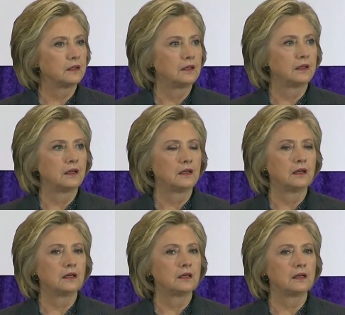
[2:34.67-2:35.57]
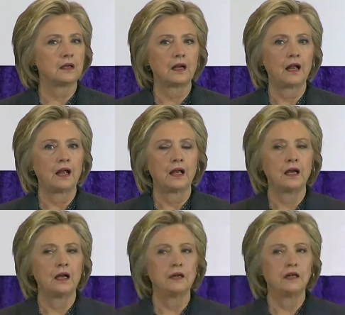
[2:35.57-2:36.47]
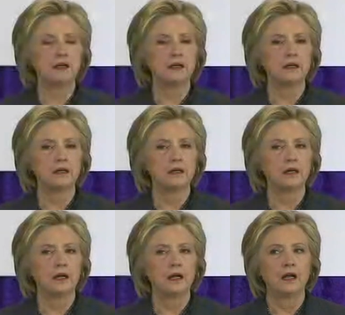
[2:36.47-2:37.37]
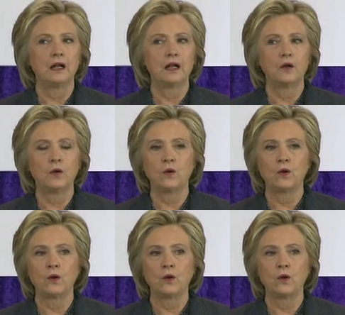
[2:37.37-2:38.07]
[no speech]